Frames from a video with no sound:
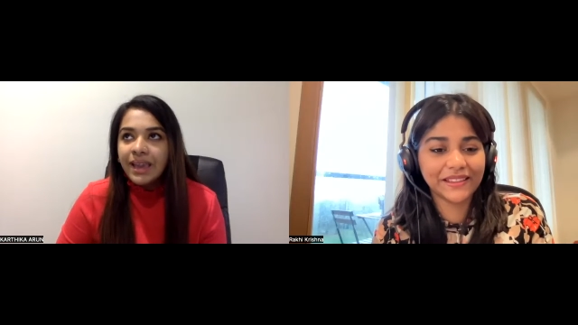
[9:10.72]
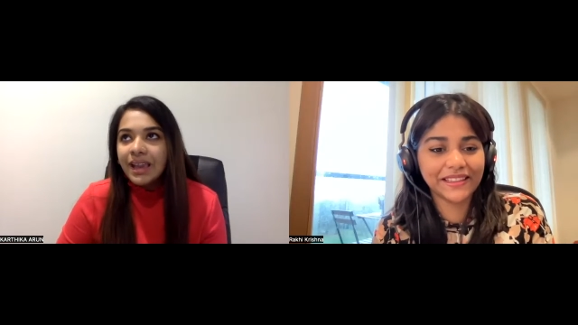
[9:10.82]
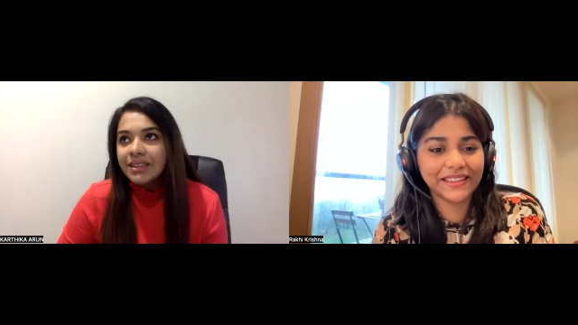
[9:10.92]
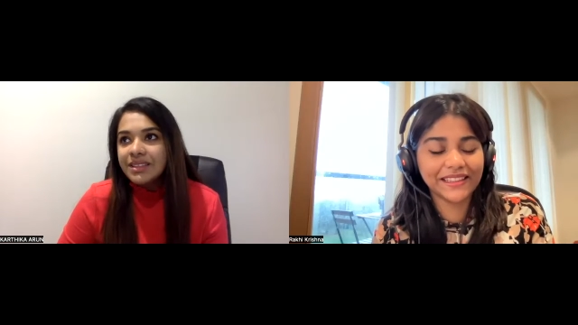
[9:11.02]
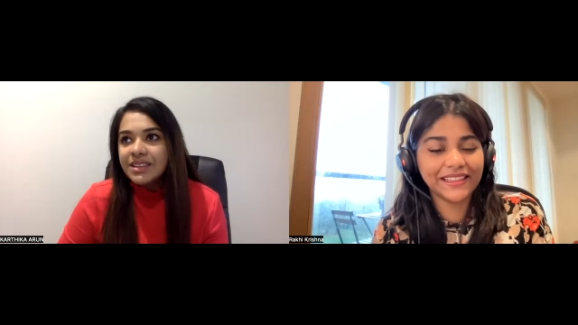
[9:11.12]
Speaker 1: i
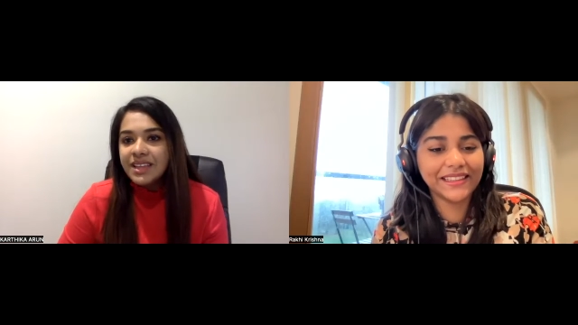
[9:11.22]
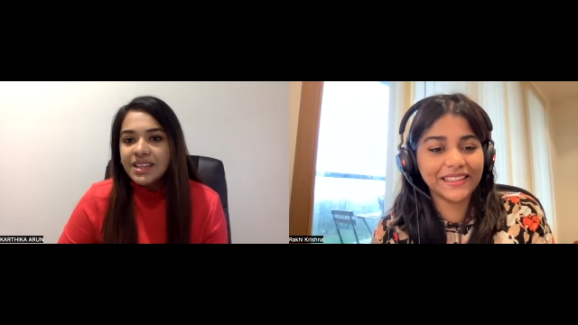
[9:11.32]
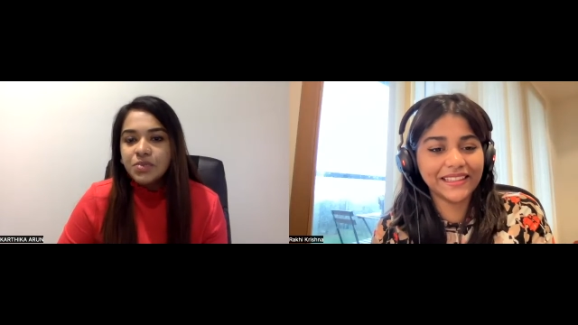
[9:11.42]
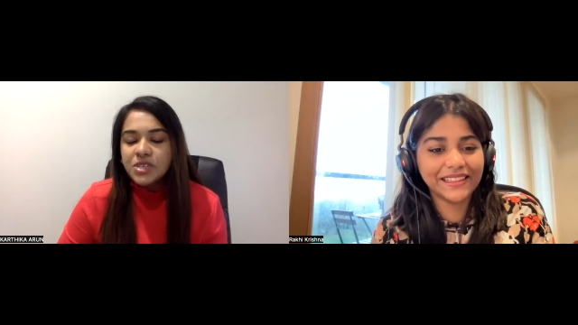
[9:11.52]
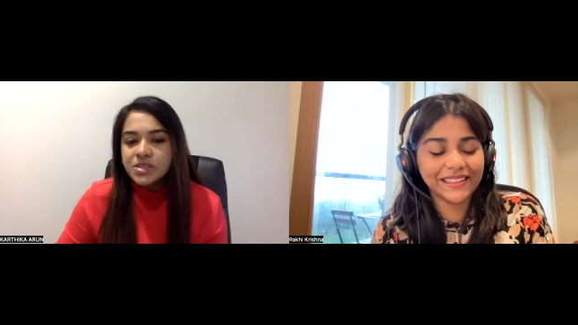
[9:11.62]
think that it
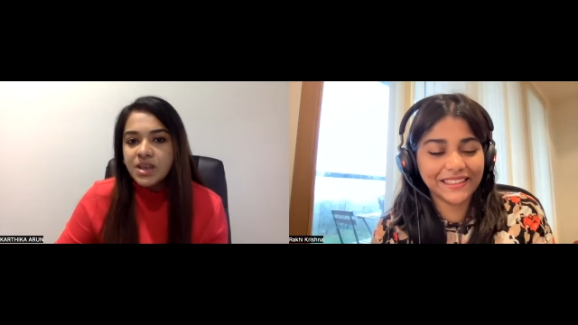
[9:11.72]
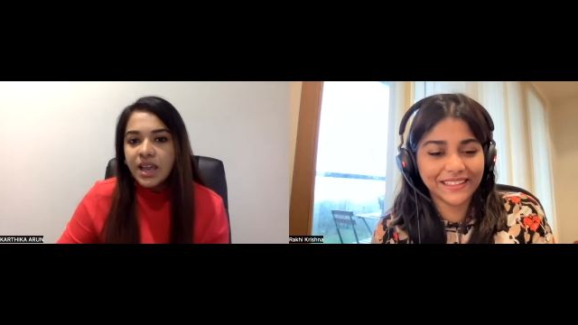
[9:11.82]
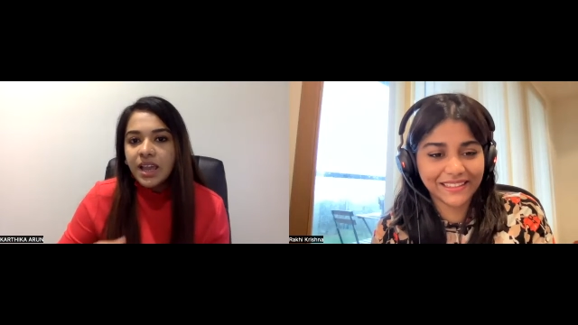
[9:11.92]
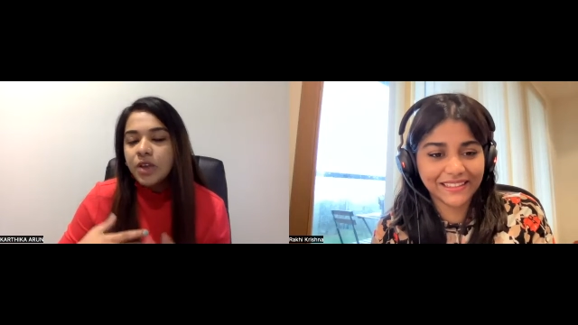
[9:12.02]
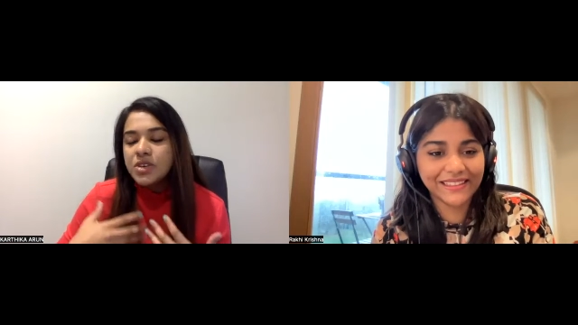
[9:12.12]
was
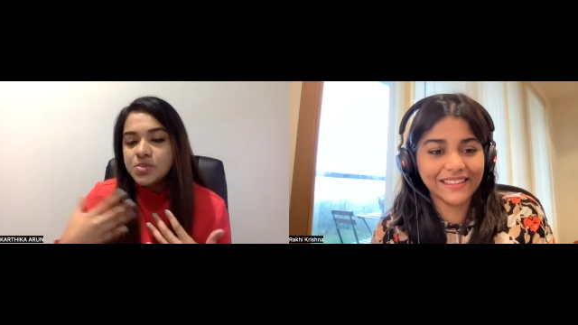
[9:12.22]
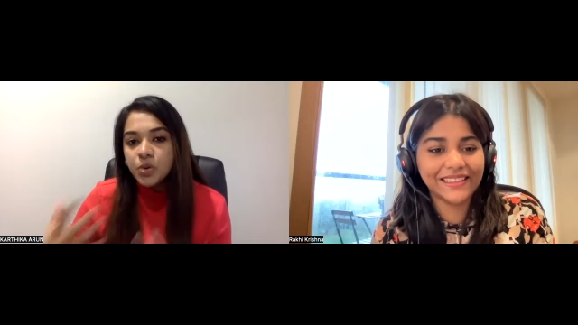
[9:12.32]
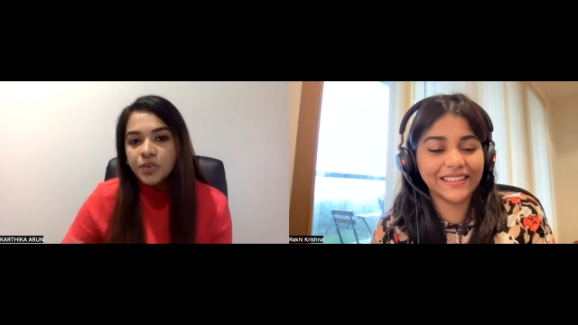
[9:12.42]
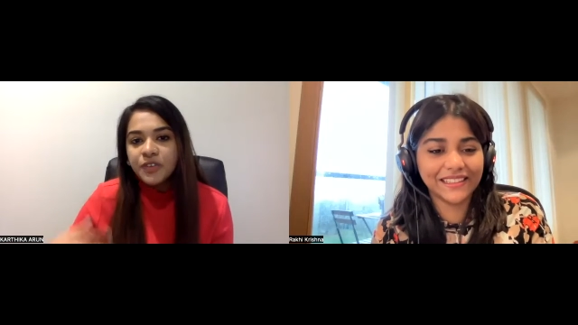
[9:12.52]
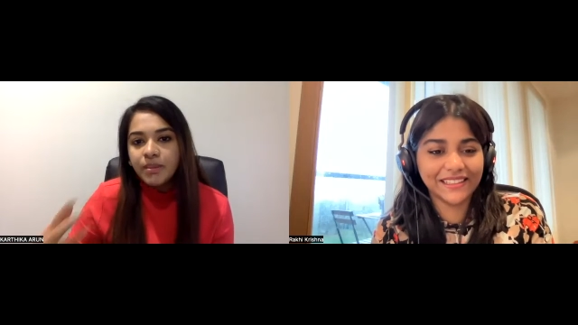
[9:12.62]
I was more
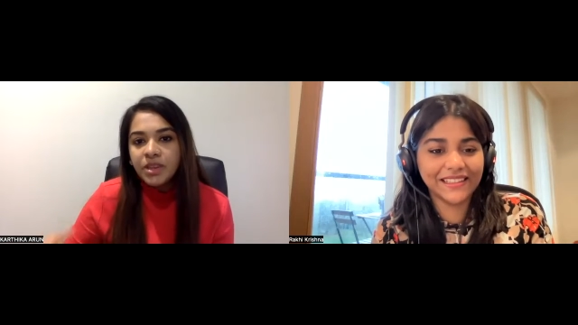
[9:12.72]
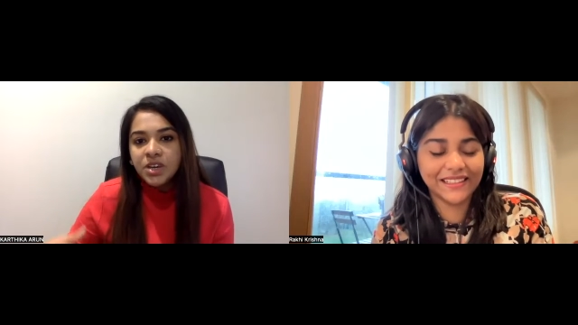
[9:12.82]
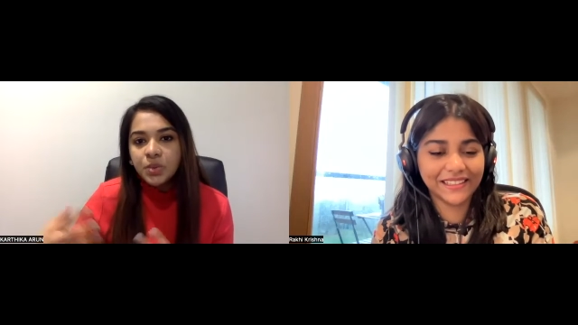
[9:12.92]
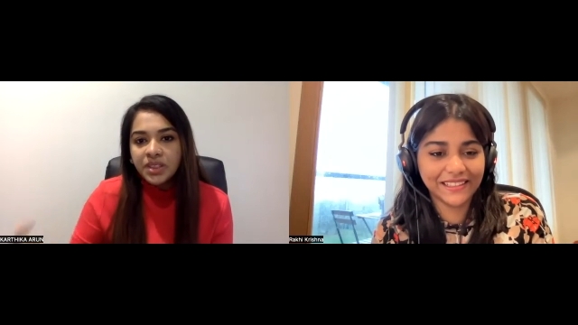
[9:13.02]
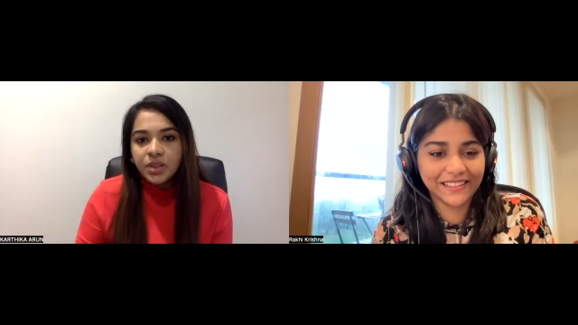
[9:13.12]
familiar
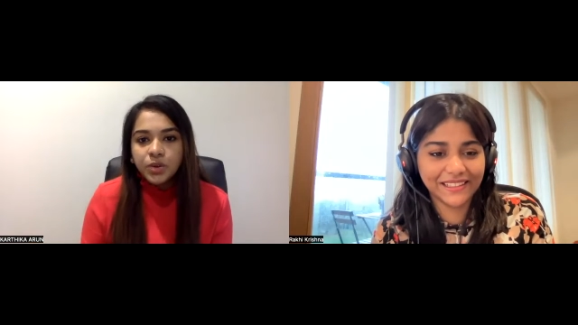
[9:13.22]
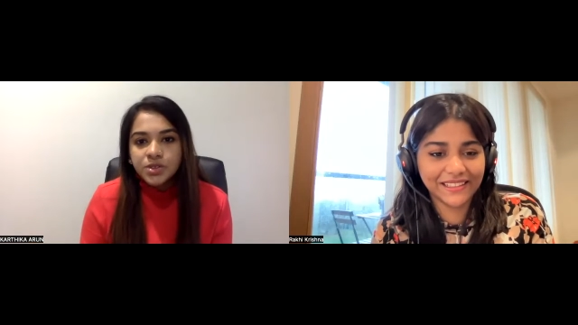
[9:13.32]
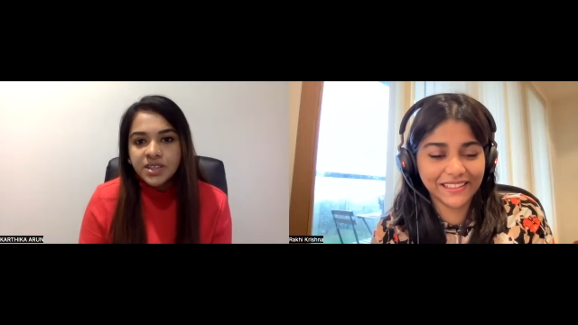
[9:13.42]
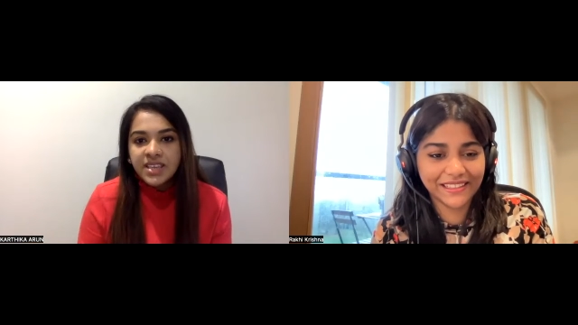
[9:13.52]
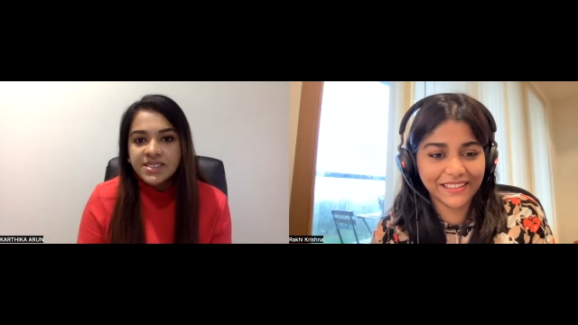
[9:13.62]
with those
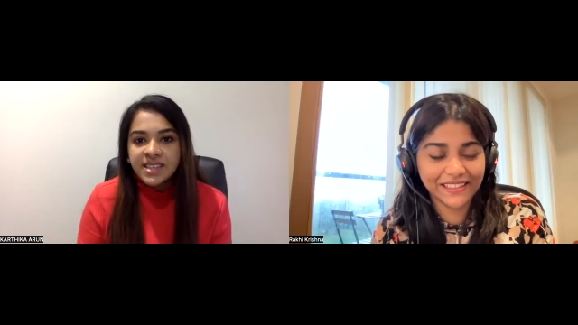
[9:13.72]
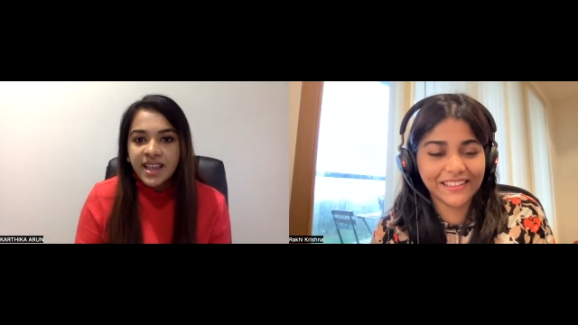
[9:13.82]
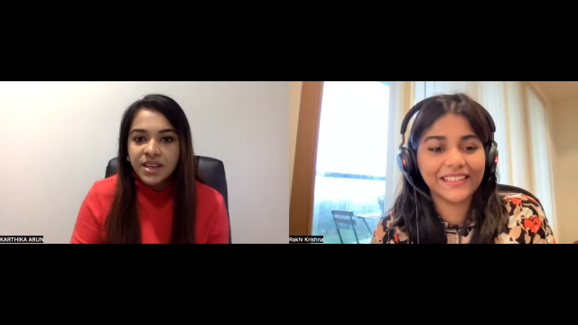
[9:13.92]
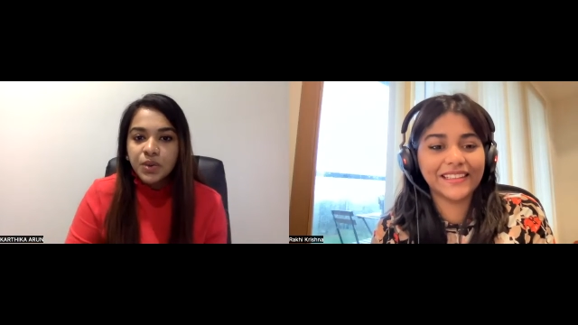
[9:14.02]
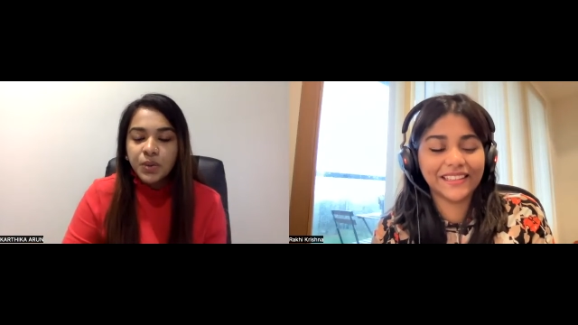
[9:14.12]
things than
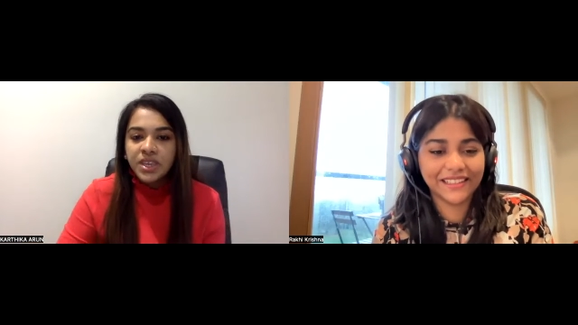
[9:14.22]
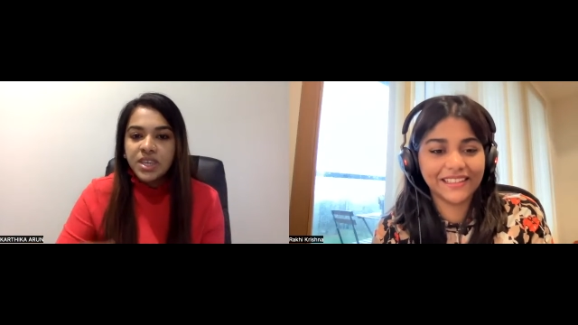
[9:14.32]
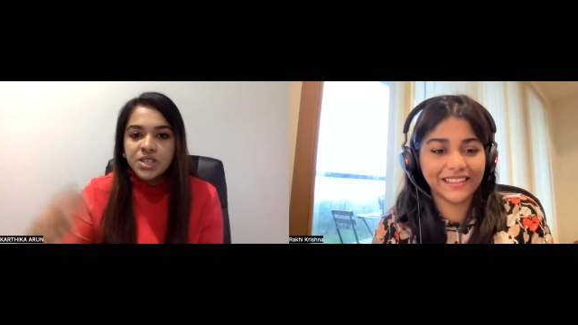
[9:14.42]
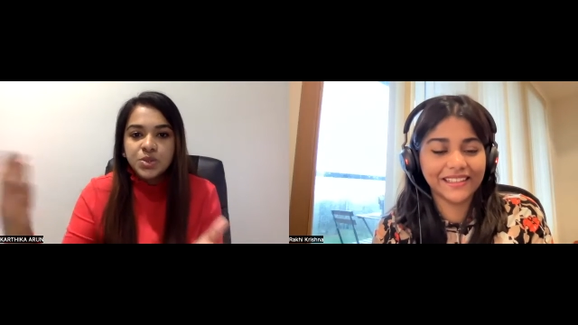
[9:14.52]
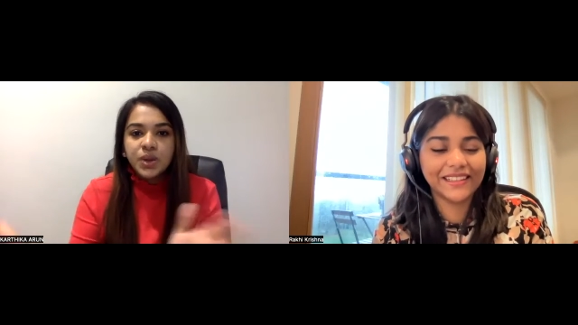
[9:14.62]
going into a